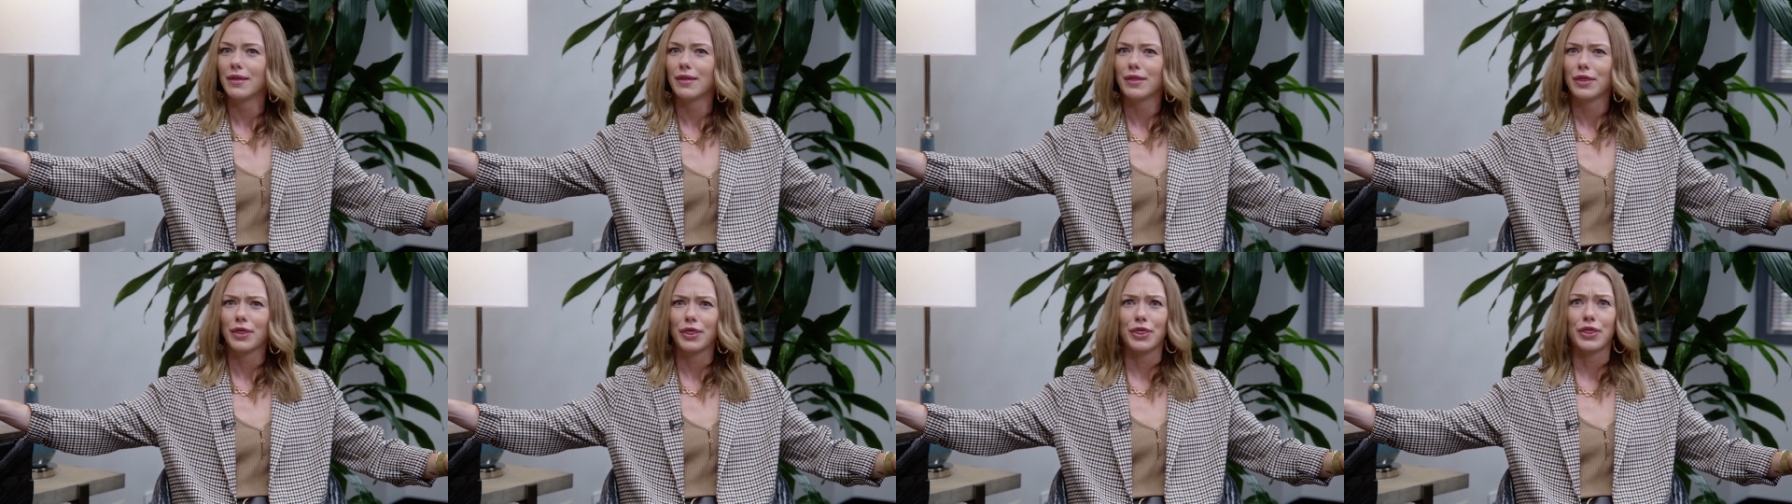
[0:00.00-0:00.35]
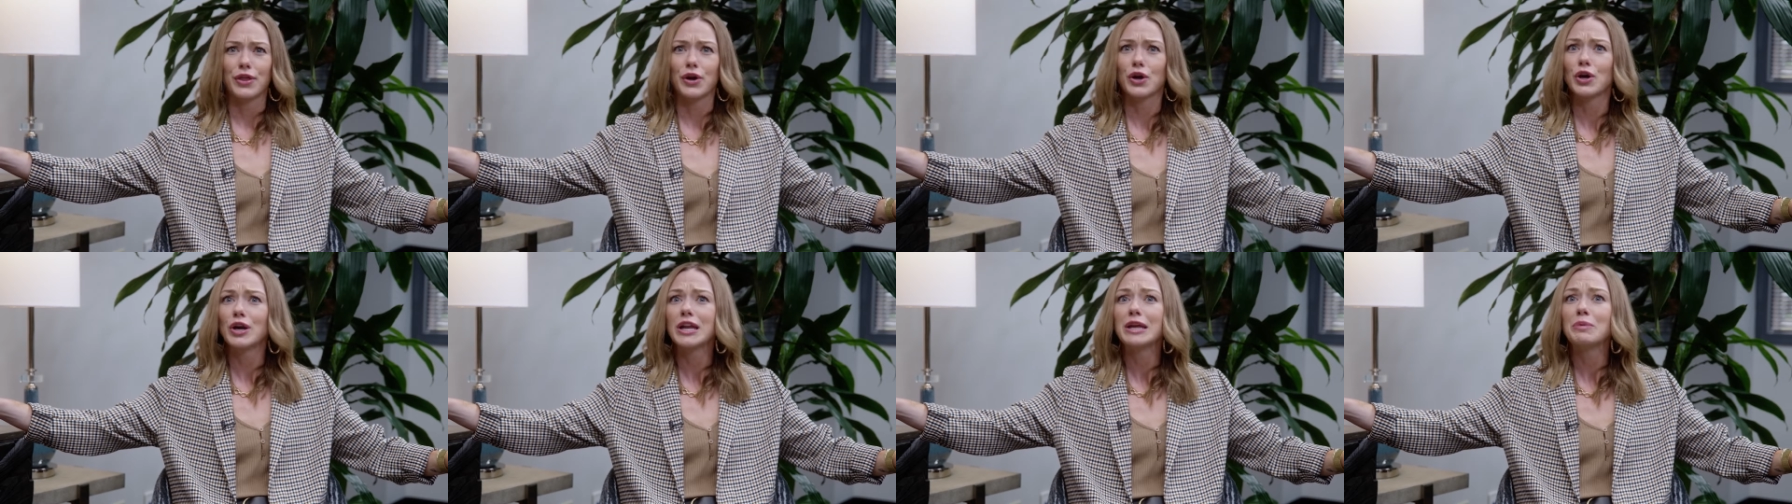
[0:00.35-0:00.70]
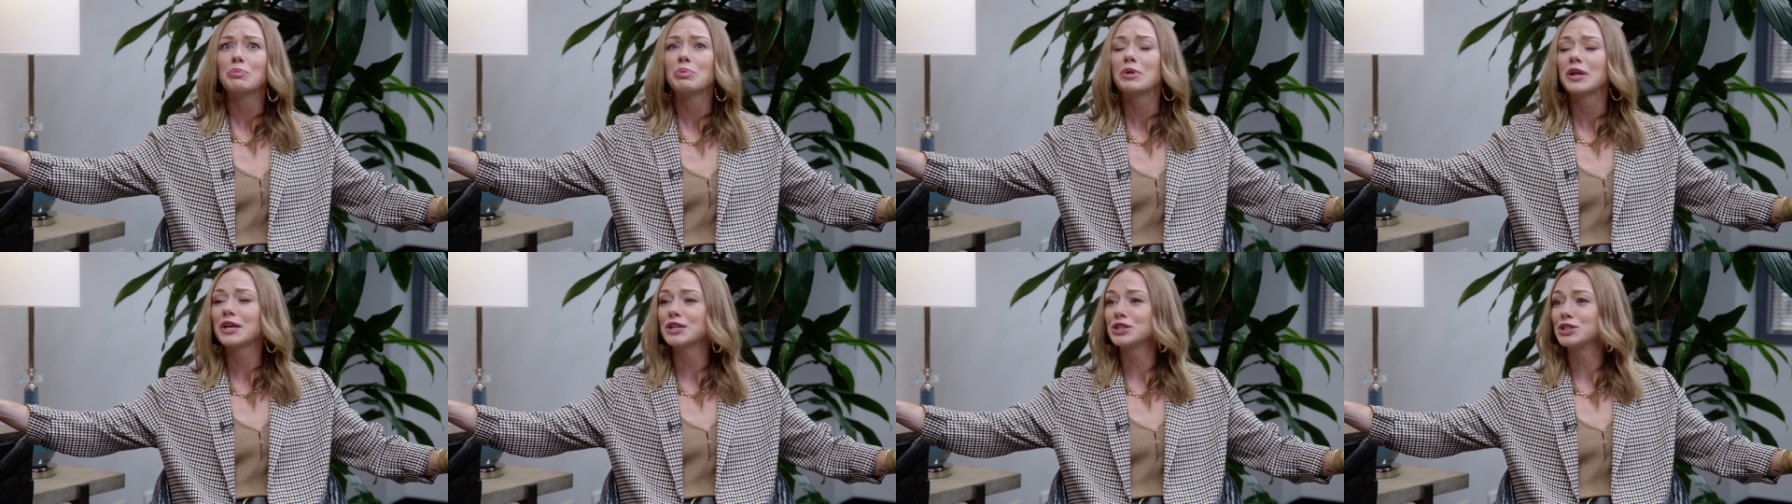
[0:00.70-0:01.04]
thirty
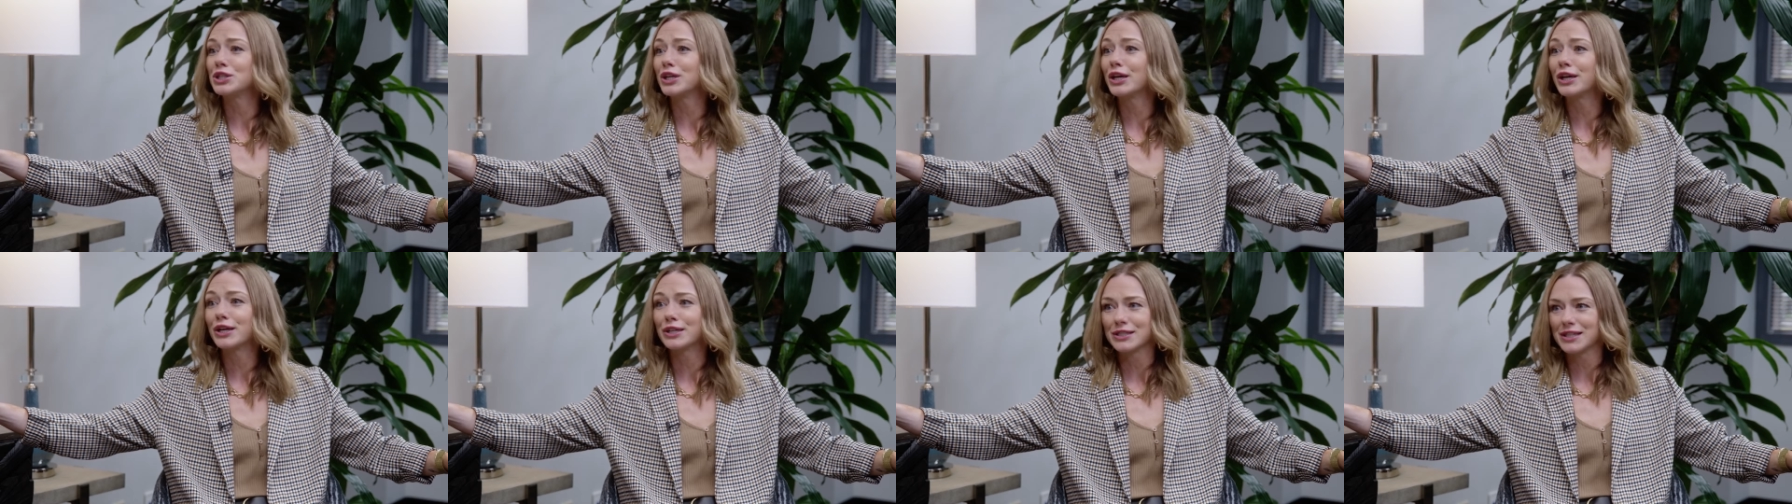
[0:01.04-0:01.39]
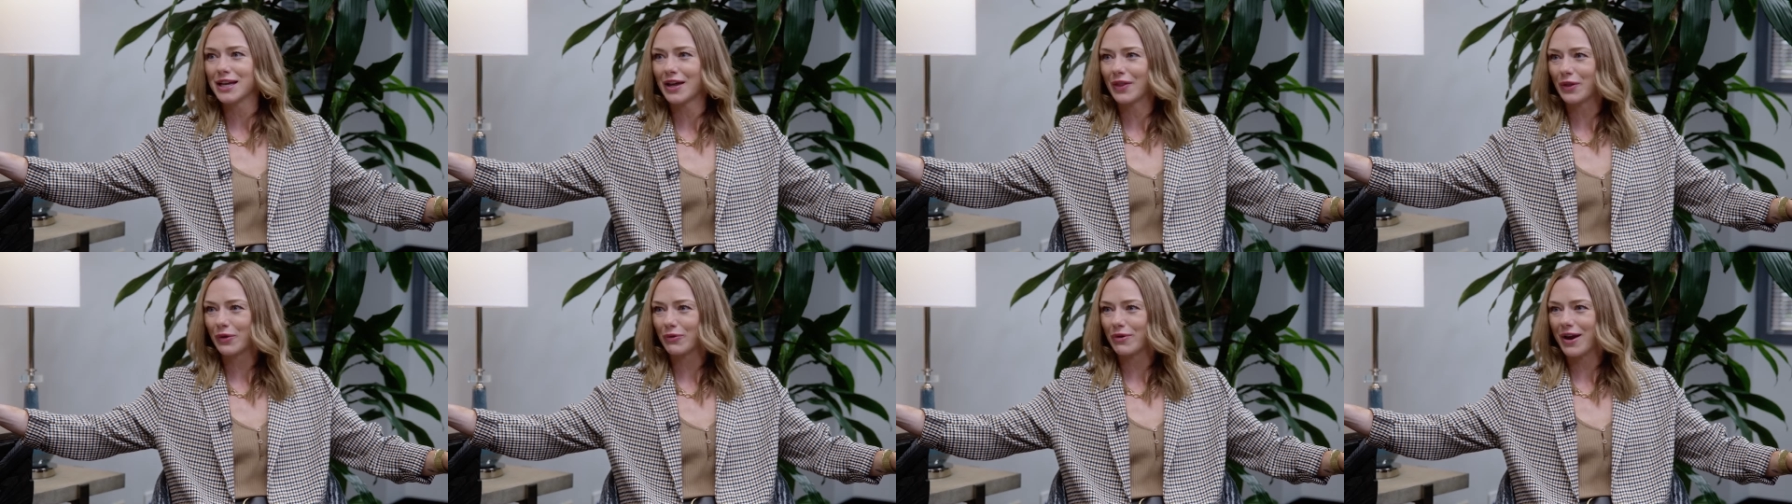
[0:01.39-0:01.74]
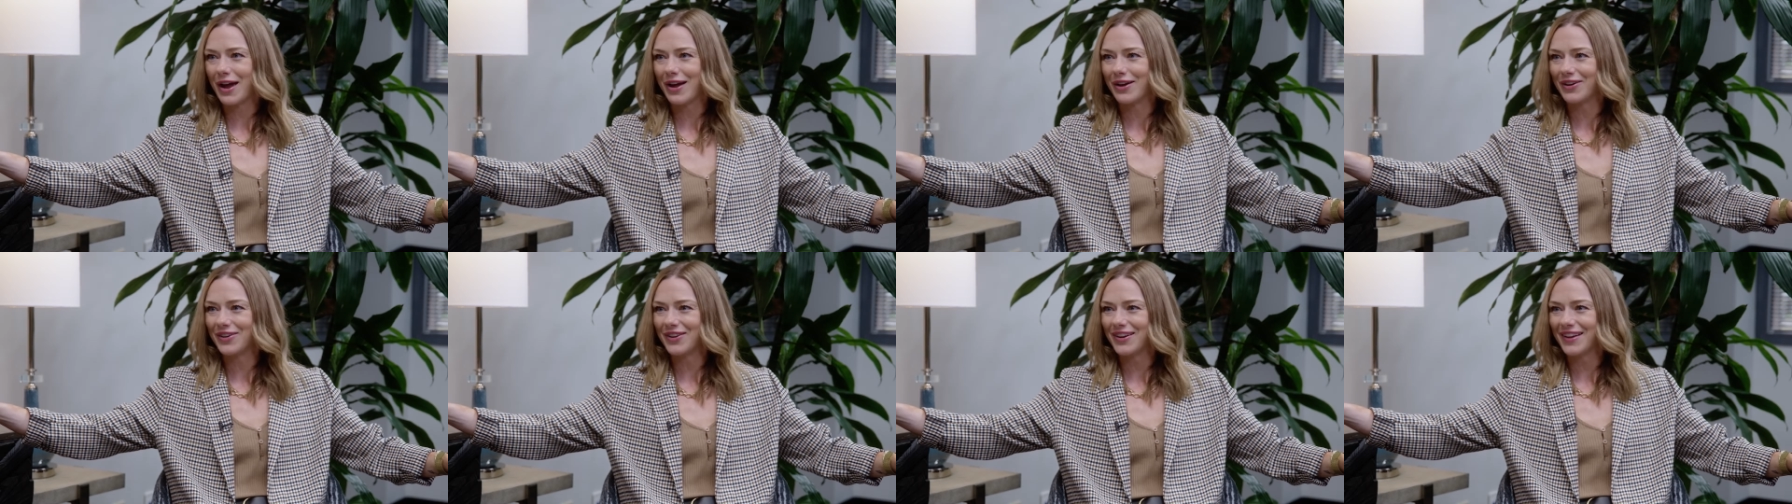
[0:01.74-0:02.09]
plus years down the
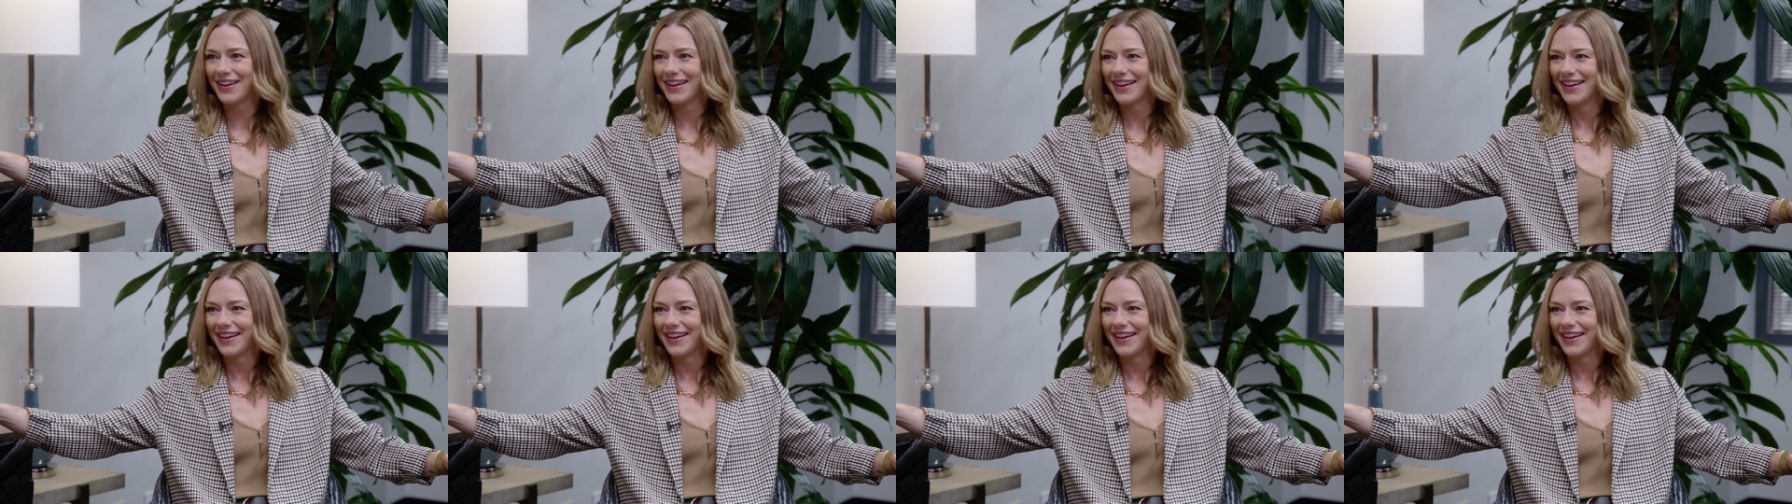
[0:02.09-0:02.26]
yeah. road.